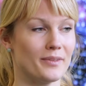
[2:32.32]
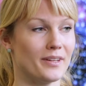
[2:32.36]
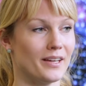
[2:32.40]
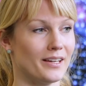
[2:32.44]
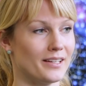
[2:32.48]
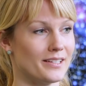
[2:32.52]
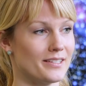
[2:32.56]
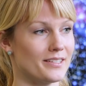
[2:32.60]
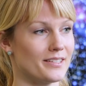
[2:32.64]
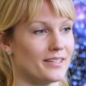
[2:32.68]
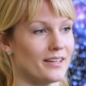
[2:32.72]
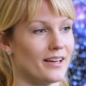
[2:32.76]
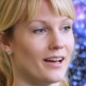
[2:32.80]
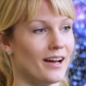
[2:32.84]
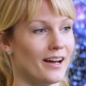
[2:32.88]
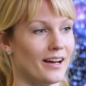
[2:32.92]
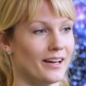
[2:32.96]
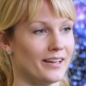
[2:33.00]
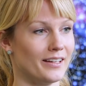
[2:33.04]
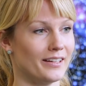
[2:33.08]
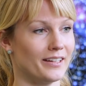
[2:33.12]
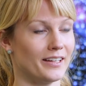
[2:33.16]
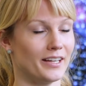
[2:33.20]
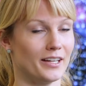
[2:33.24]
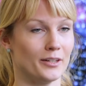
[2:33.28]
that
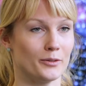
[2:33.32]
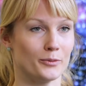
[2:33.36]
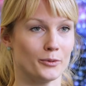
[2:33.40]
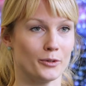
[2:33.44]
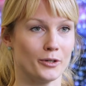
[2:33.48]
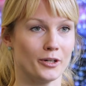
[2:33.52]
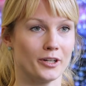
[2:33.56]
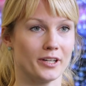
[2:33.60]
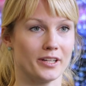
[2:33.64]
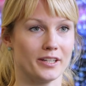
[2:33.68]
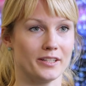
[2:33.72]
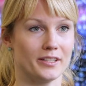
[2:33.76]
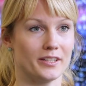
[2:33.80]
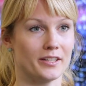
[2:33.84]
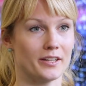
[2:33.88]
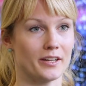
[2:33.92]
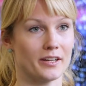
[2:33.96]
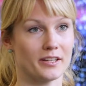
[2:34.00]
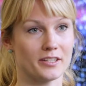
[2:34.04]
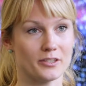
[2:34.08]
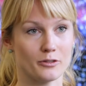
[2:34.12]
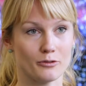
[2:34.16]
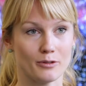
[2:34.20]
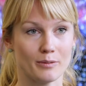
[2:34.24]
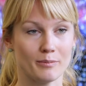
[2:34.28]
I can work in an
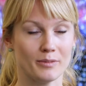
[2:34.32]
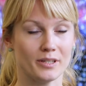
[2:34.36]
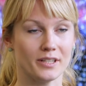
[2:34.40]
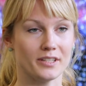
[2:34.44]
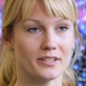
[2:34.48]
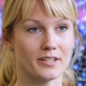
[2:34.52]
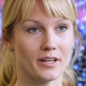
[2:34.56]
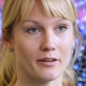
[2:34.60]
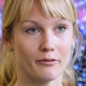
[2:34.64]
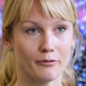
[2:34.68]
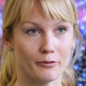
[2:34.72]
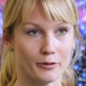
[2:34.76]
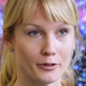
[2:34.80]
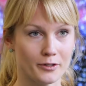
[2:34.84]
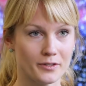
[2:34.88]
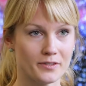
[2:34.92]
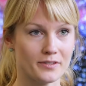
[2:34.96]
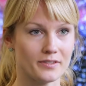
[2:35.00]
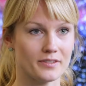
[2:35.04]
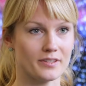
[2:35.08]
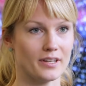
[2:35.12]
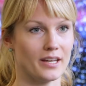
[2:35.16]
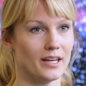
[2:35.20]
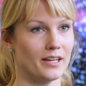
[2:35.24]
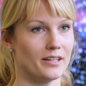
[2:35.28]
extremely
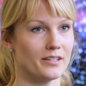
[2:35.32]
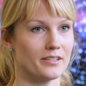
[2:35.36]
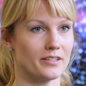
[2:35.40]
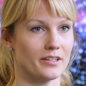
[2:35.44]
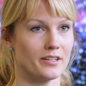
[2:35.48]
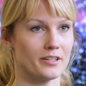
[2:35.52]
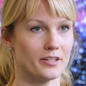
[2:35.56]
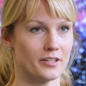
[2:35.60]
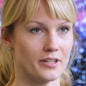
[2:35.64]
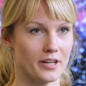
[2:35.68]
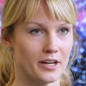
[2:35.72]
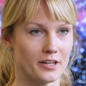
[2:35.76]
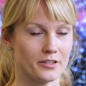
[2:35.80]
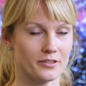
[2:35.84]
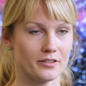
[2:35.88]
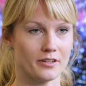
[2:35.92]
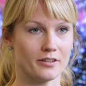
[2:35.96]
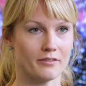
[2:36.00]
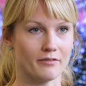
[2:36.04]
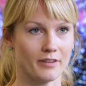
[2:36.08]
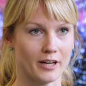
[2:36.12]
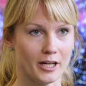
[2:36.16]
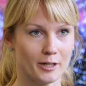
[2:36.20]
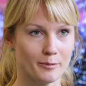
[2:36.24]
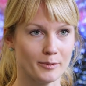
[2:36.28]
diverse and international
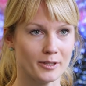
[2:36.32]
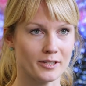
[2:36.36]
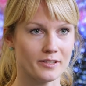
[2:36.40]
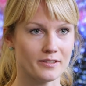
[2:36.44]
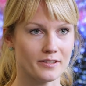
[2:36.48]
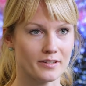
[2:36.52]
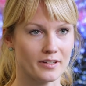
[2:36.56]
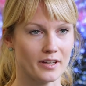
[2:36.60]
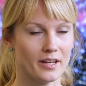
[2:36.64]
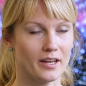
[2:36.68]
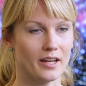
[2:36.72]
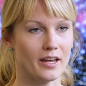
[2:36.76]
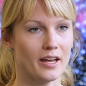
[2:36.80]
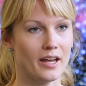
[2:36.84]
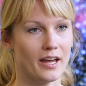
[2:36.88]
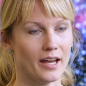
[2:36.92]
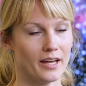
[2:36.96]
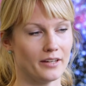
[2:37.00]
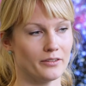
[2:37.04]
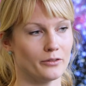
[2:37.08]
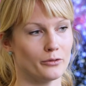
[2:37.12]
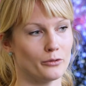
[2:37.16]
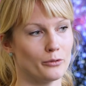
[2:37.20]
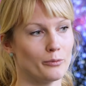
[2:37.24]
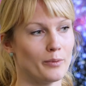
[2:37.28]
environment
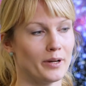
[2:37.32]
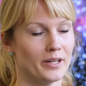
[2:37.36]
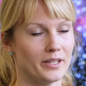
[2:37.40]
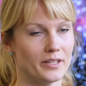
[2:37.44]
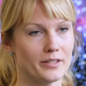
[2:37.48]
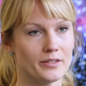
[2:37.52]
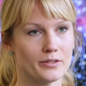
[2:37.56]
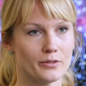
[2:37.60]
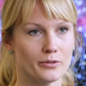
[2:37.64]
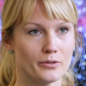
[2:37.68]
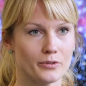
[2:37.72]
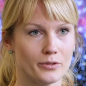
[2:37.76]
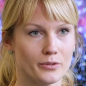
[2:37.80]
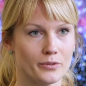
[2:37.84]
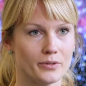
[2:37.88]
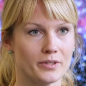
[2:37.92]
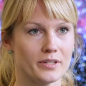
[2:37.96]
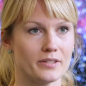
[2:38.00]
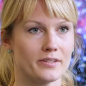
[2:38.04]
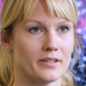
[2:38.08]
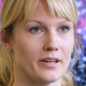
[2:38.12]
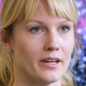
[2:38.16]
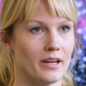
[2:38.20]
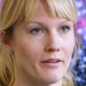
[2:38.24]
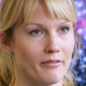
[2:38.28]
and through my ESO
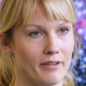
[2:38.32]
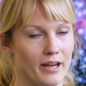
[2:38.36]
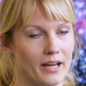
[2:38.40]
duties I have